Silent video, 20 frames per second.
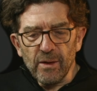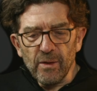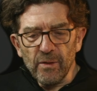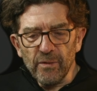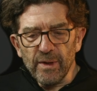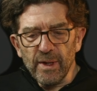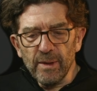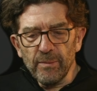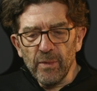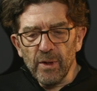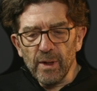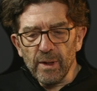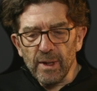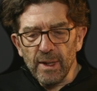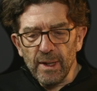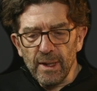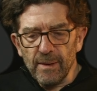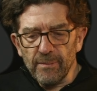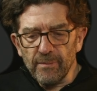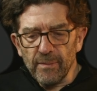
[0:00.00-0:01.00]
of
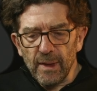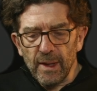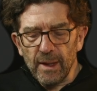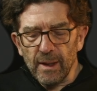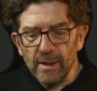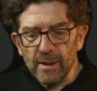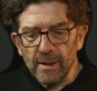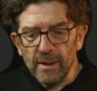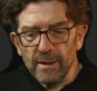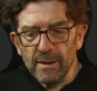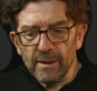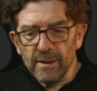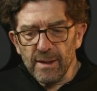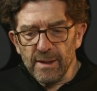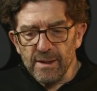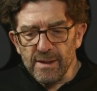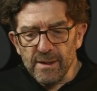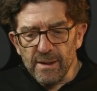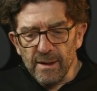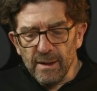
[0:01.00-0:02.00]

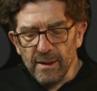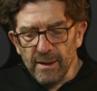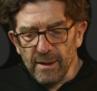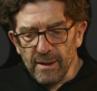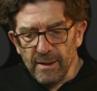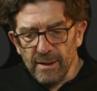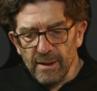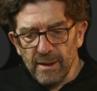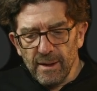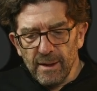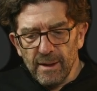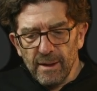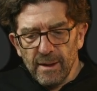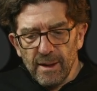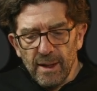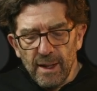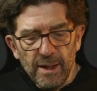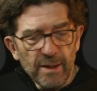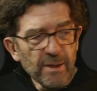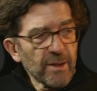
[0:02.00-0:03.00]
this
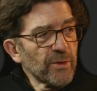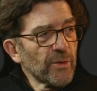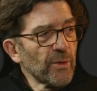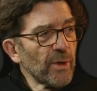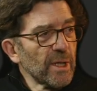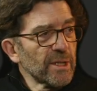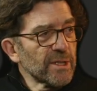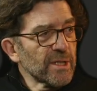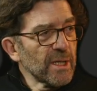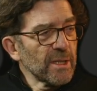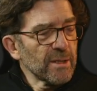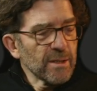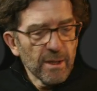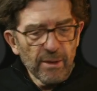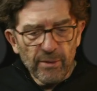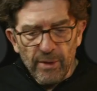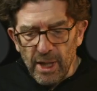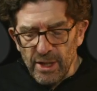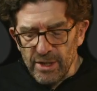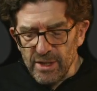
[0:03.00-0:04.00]
entity
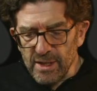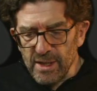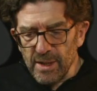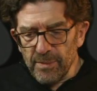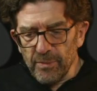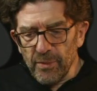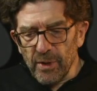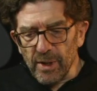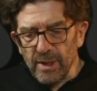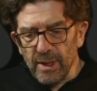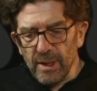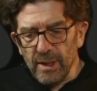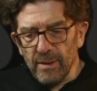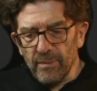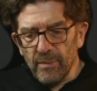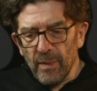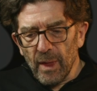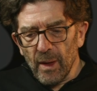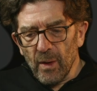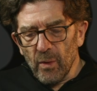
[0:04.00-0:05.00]
relationship model
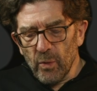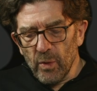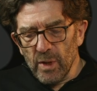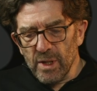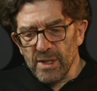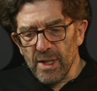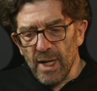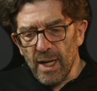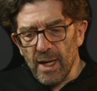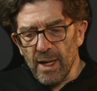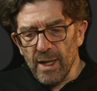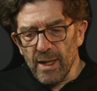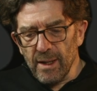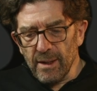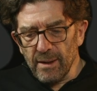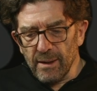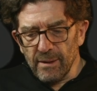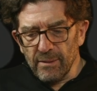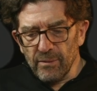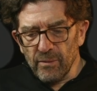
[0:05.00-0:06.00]
which
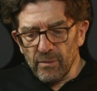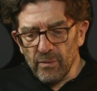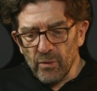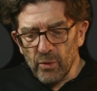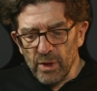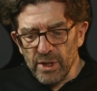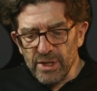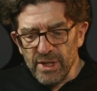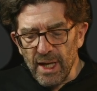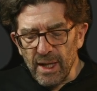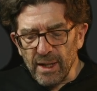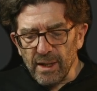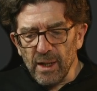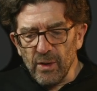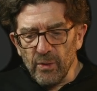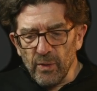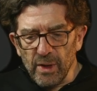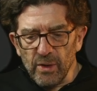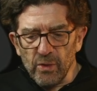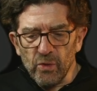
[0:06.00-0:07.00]
I reject. I
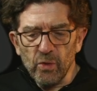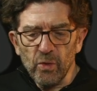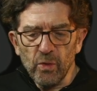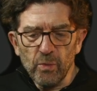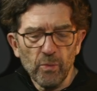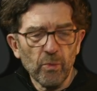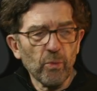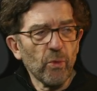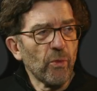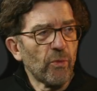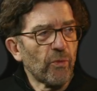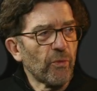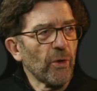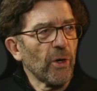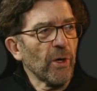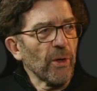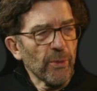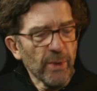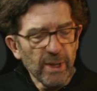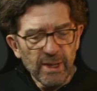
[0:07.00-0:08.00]
want to move
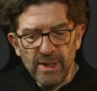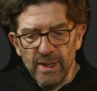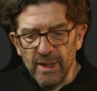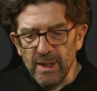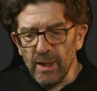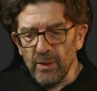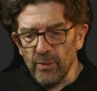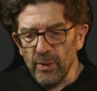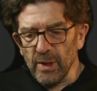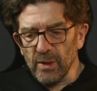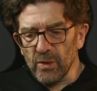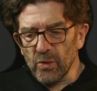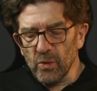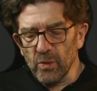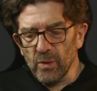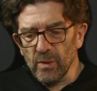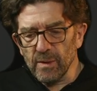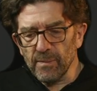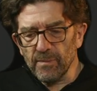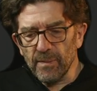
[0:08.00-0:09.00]
forward, and I want to